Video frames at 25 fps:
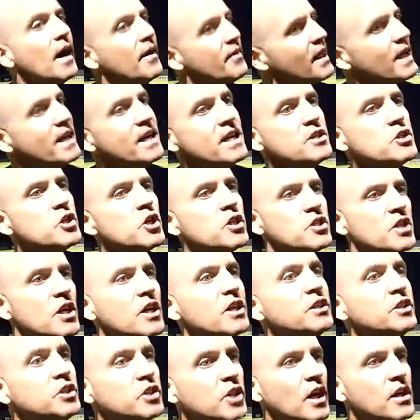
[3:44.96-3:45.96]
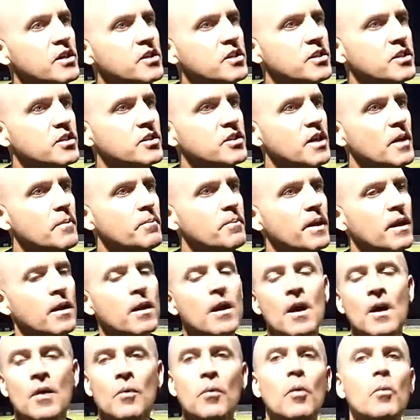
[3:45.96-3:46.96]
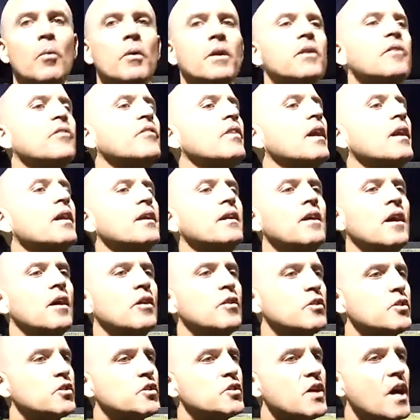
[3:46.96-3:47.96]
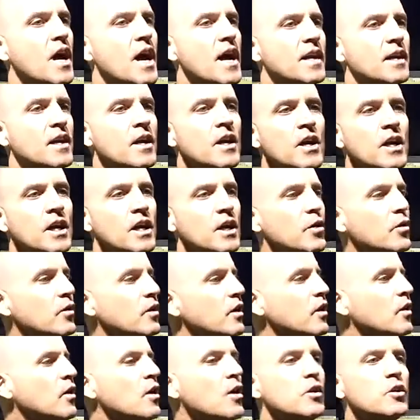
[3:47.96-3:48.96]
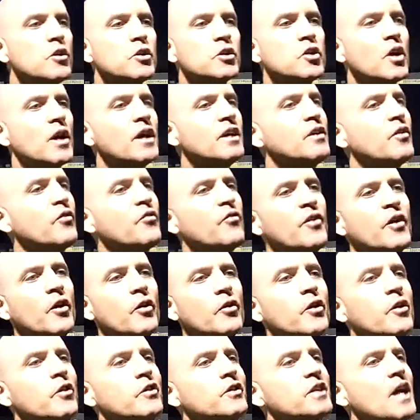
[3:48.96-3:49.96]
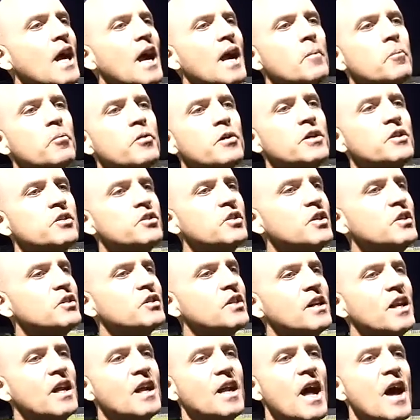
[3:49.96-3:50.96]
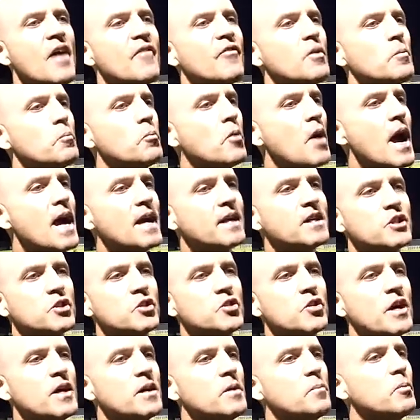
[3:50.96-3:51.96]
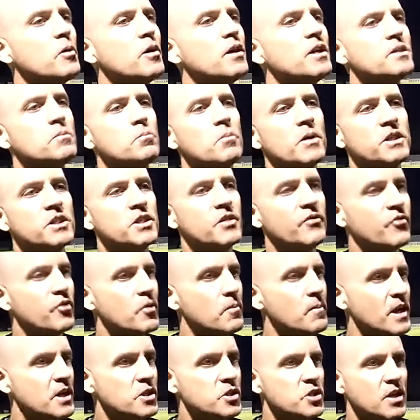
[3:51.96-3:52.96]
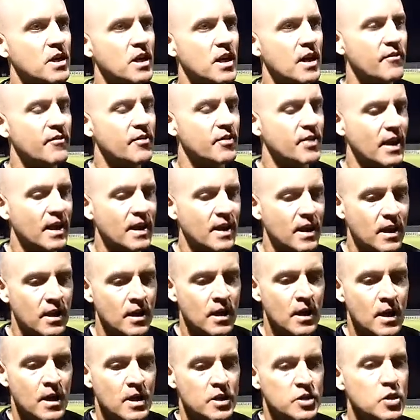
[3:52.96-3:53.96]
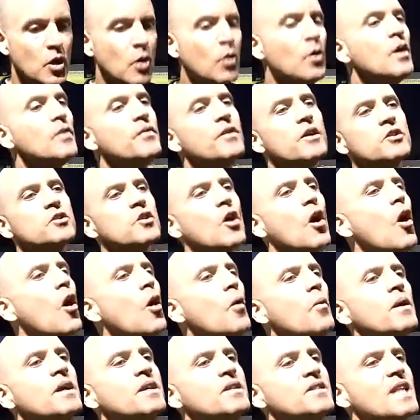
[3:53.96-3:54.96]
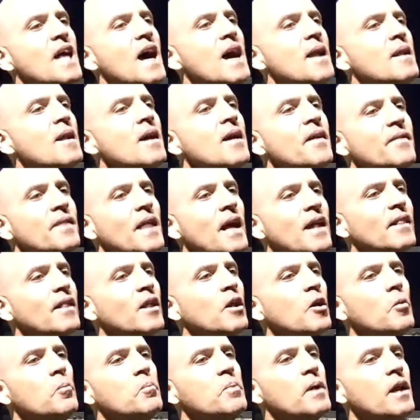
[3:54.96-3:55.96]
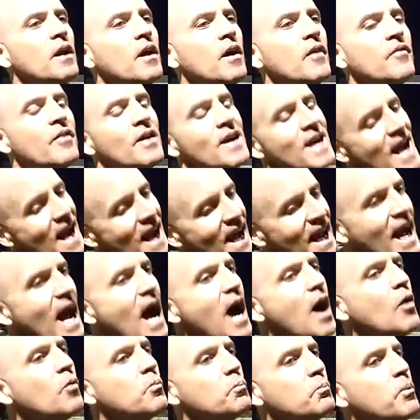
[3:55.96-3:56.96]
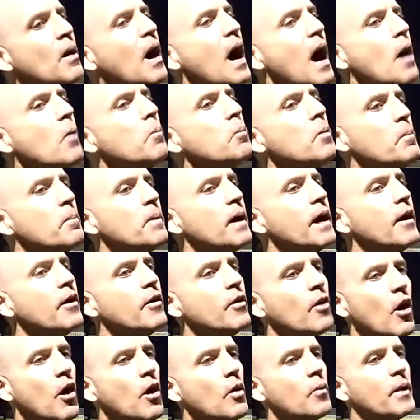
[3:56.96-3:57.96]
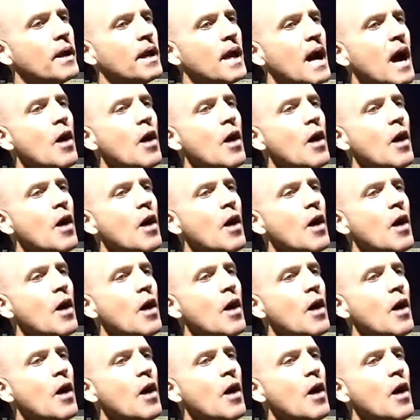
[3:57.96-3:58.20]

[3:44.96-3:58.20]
And they can just adjust to something. But when you've got a younger side, you're trying to fill your entire preseason and every practice, trying to put as much information and everything in. So there's always that little bit of how prepared are we?